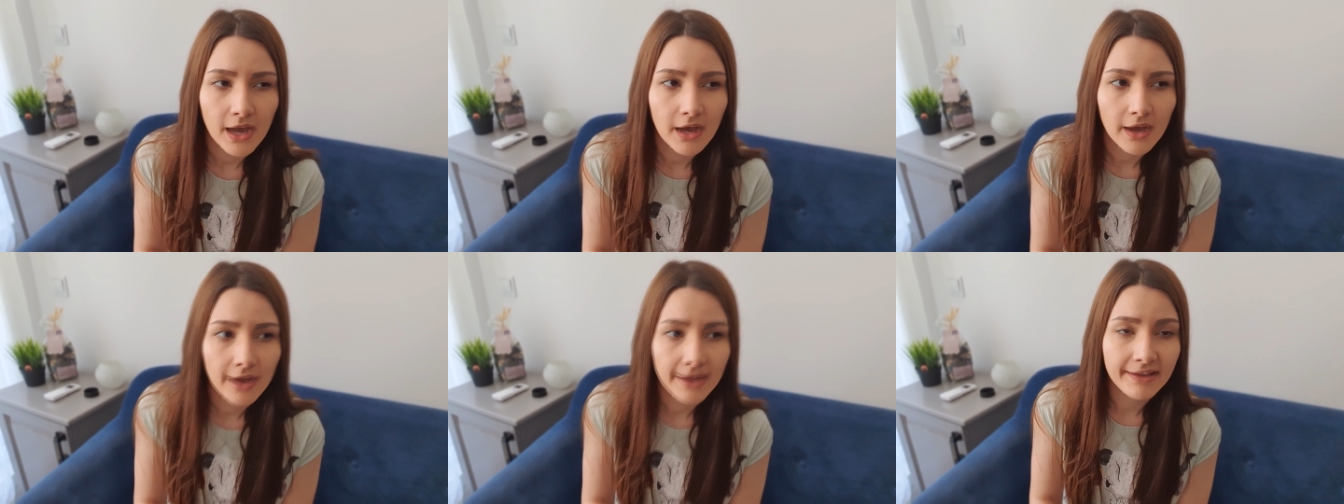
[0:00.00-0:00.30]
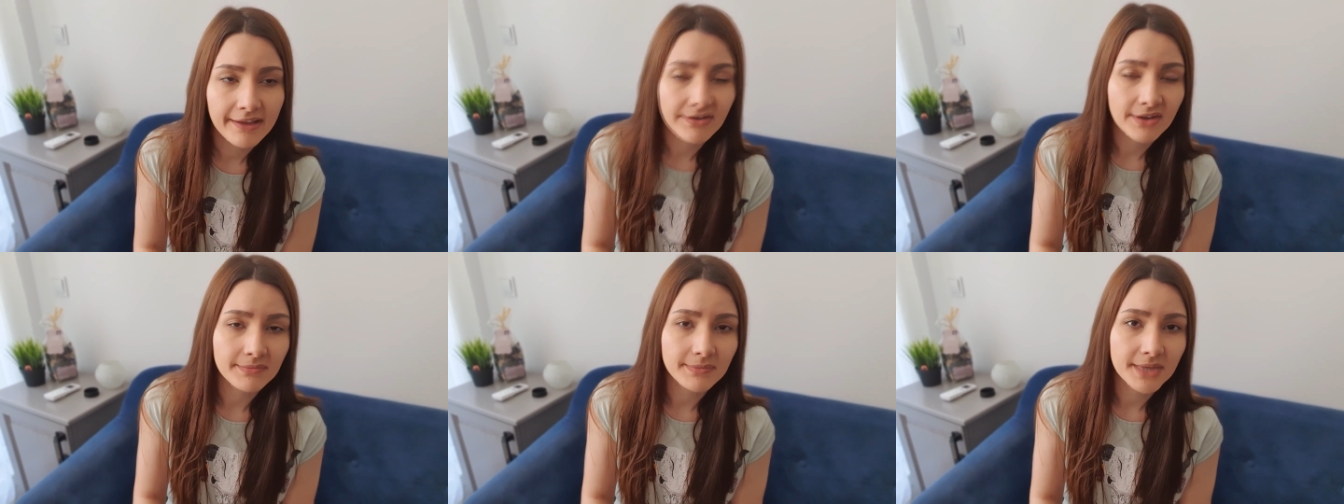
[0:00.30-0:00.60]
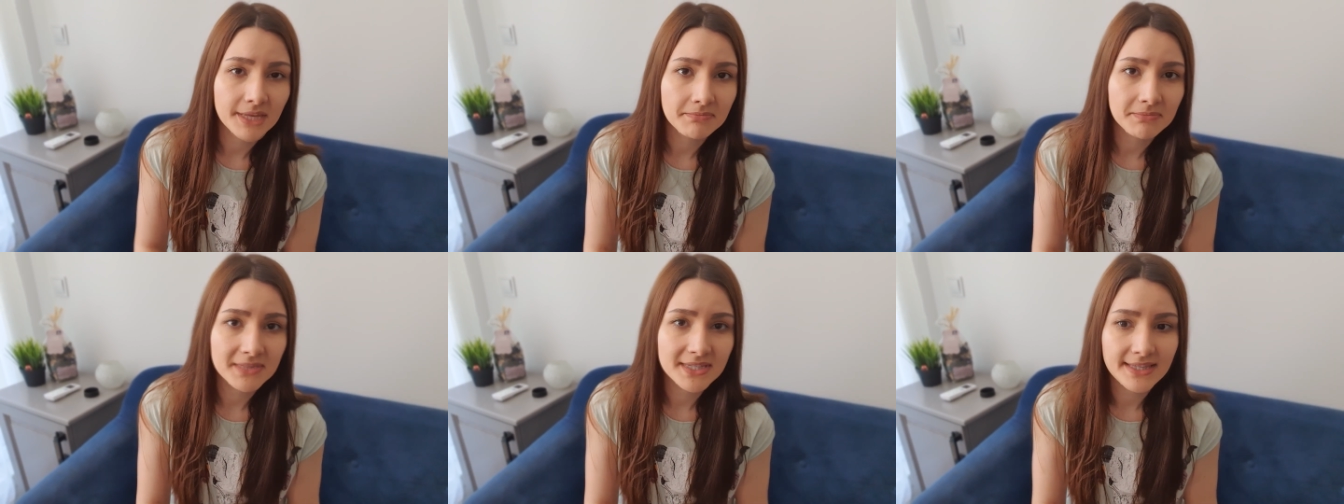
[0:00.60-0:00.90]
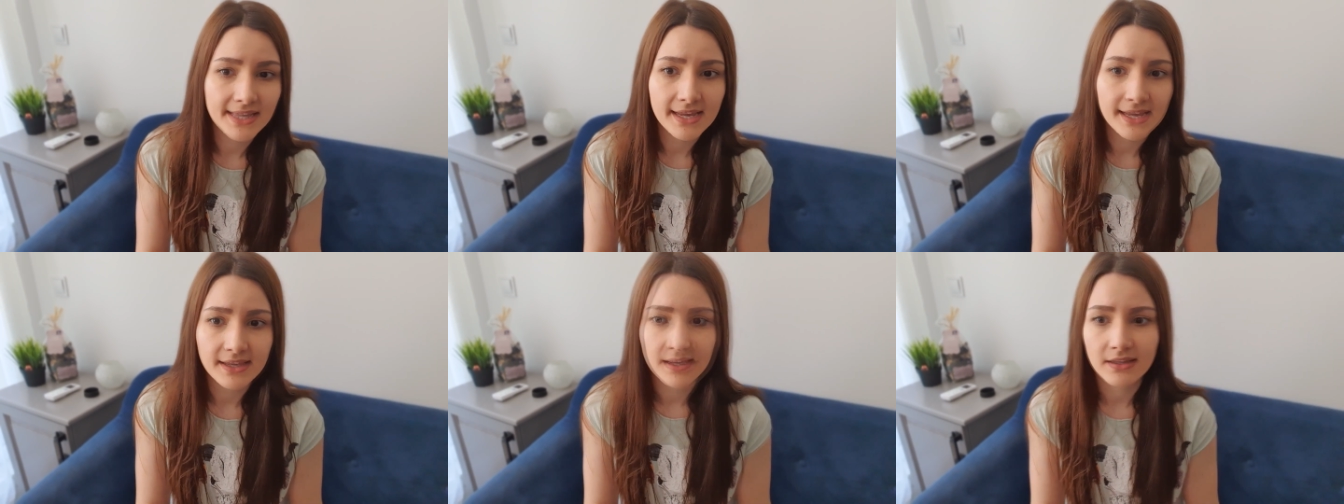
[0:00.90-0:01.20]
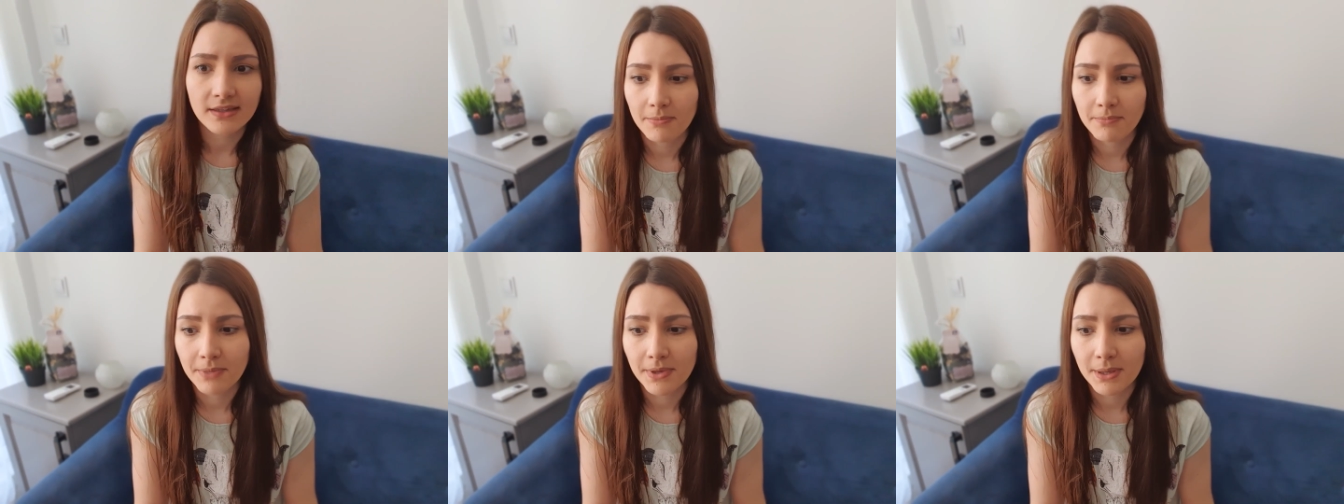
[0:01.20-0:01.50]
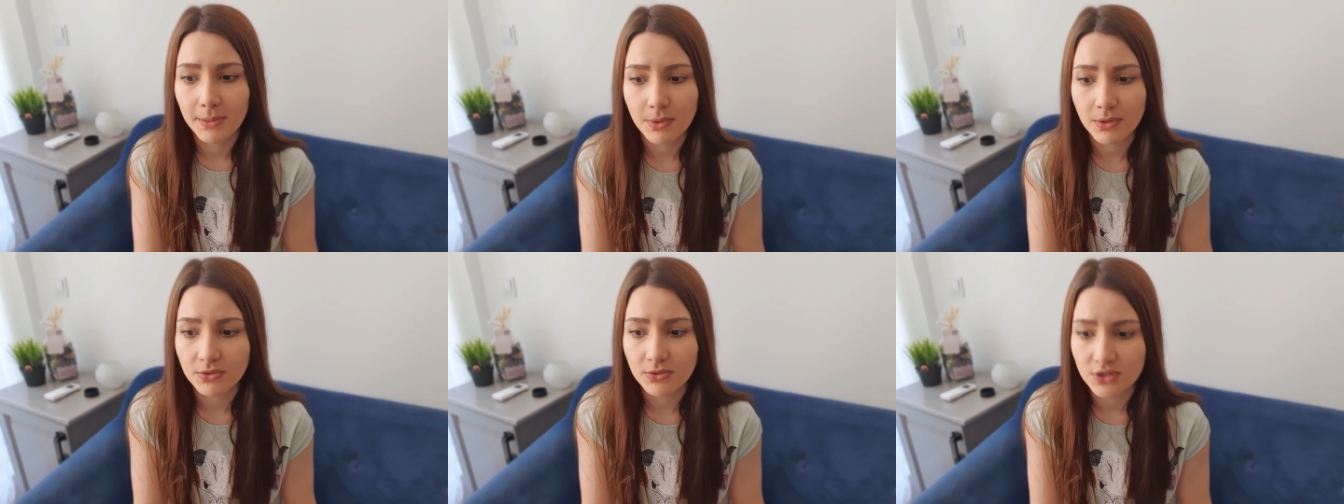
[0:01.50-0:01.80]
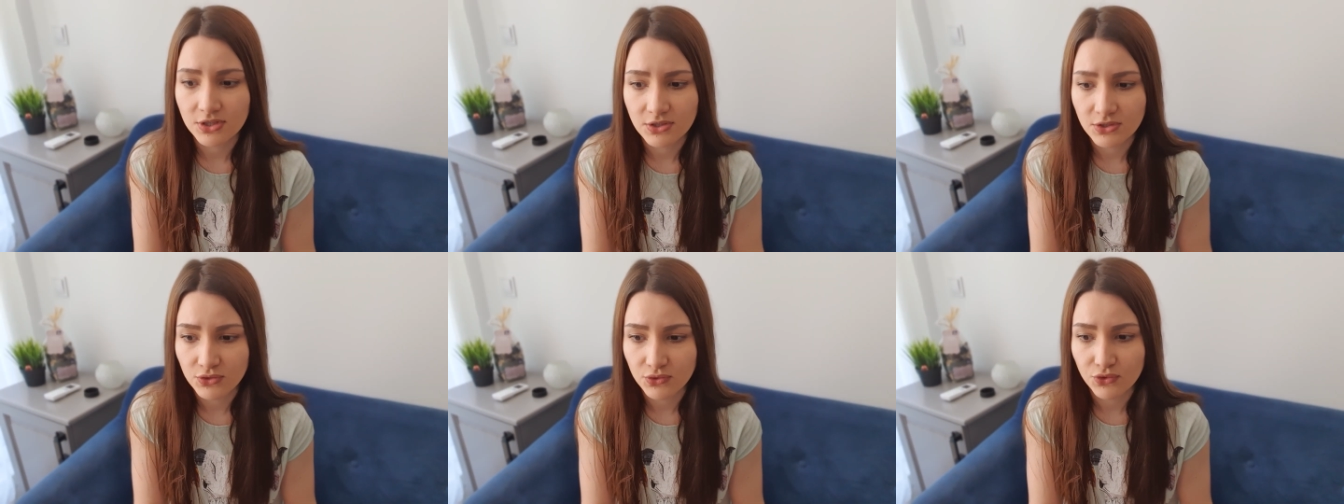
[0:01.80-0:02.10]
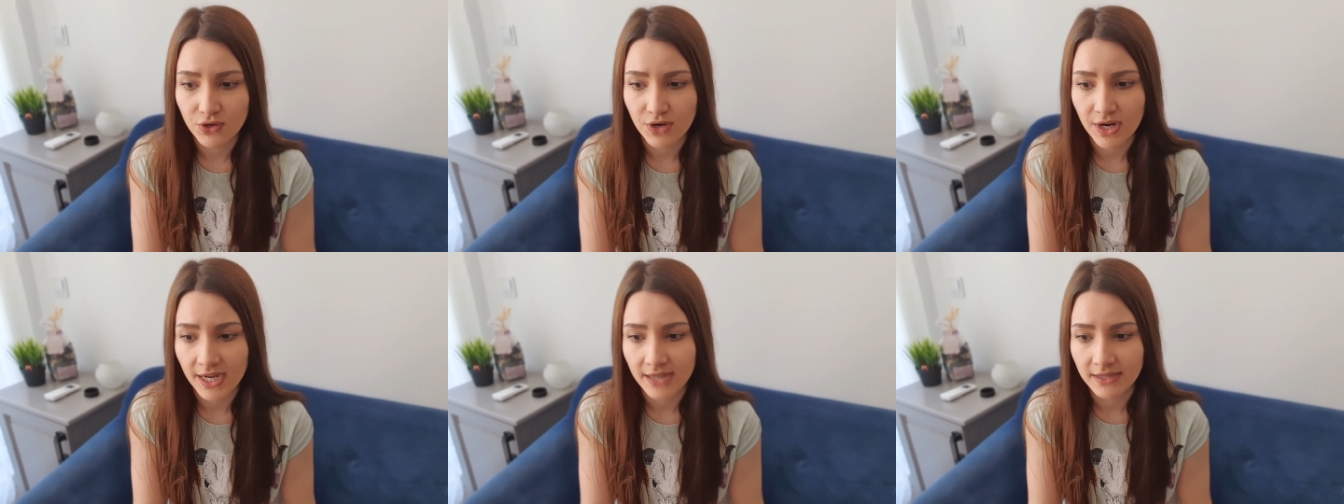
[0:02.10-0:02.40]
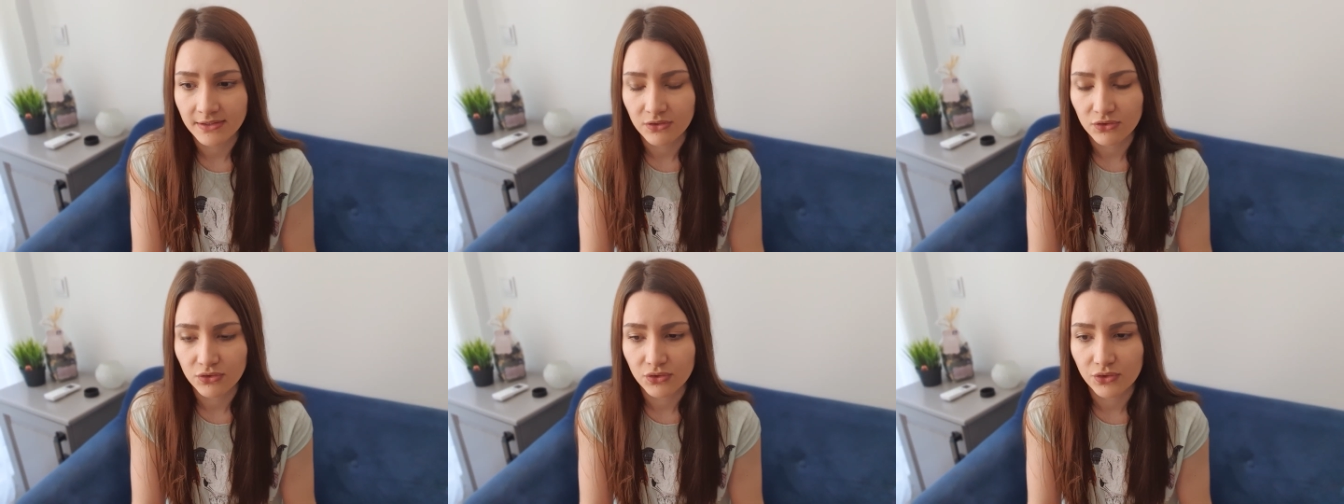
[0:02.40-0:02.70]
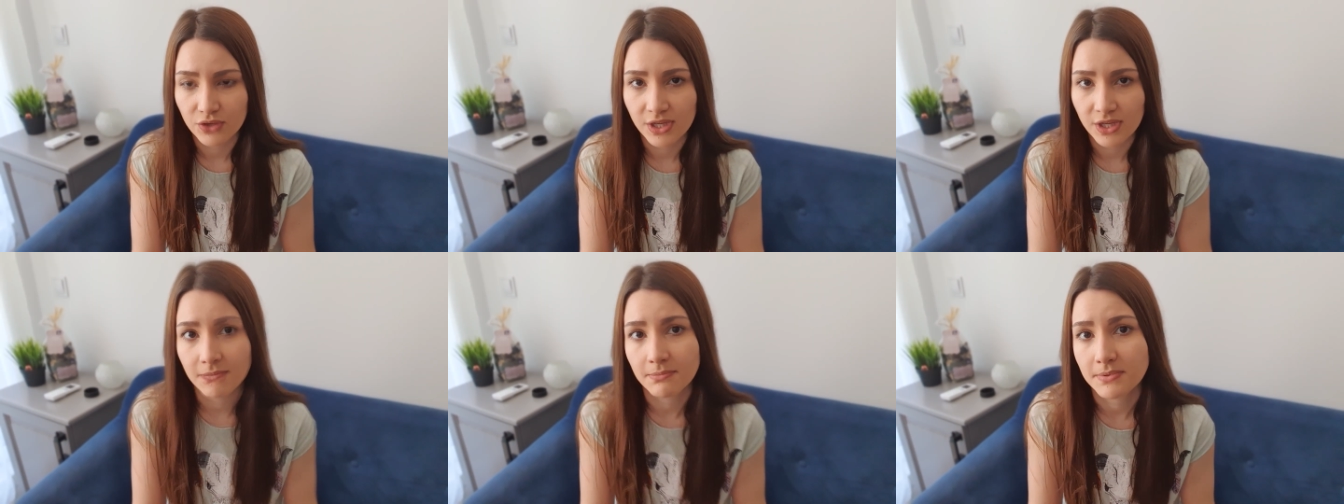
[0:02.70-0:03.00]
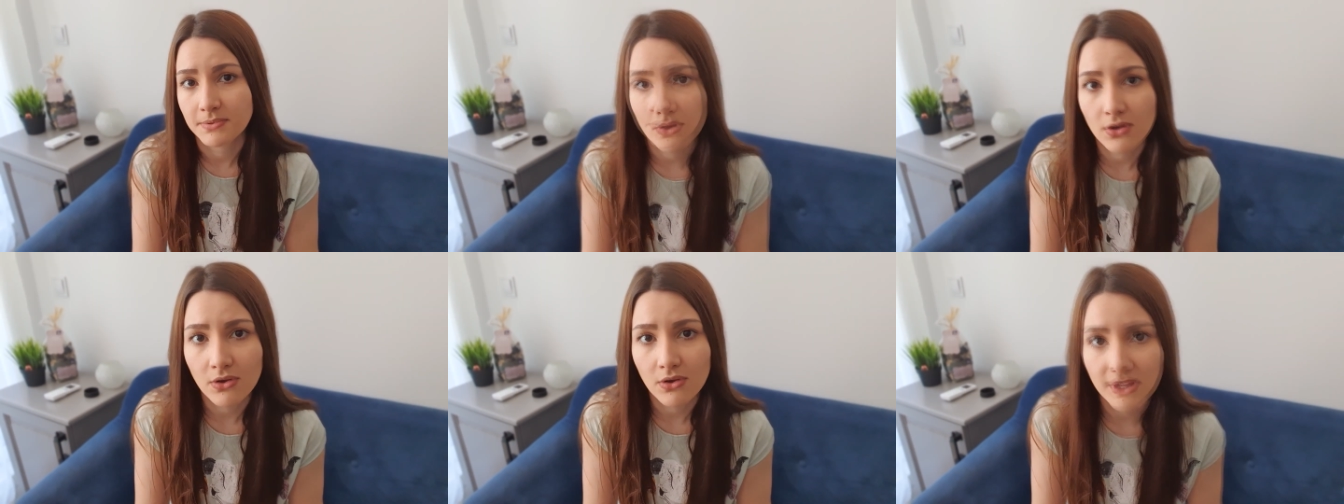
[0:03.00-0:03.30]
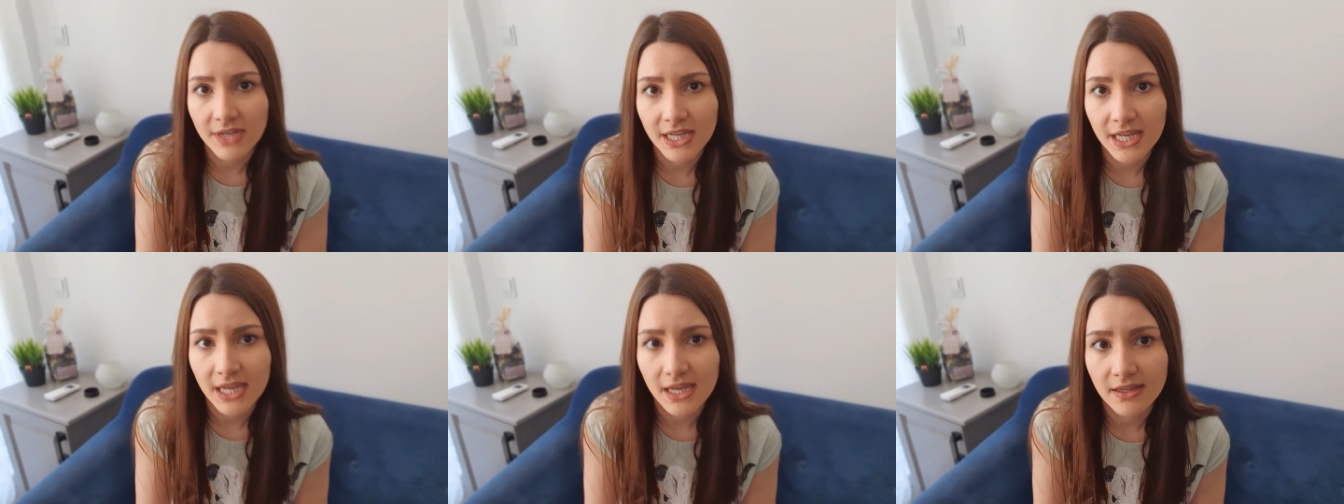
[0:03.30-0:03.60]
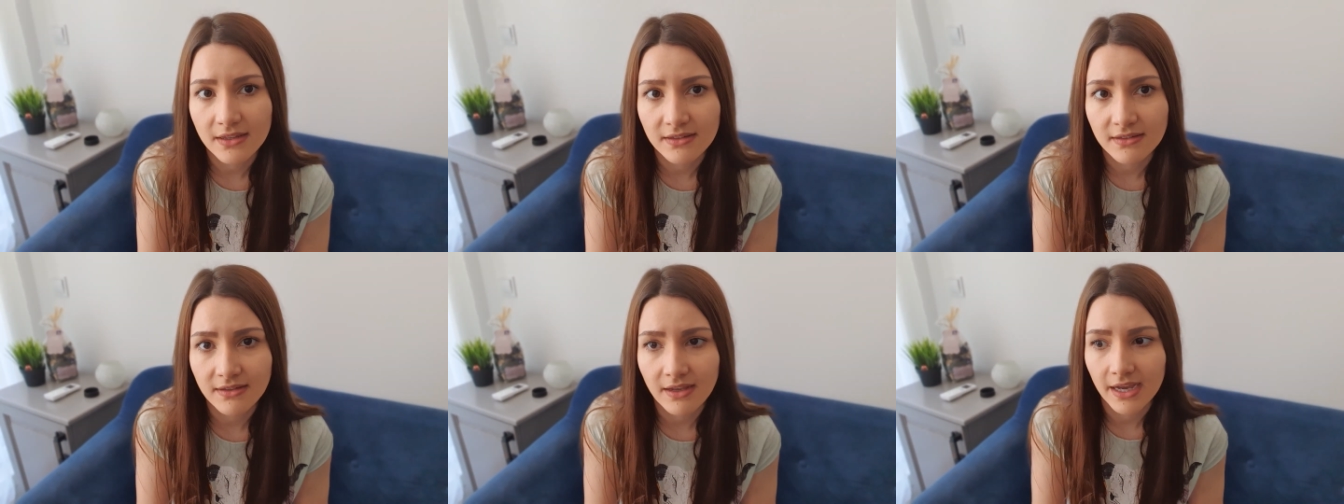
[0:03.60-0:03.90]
If I'm not mistaken, people just tried to keep solving it.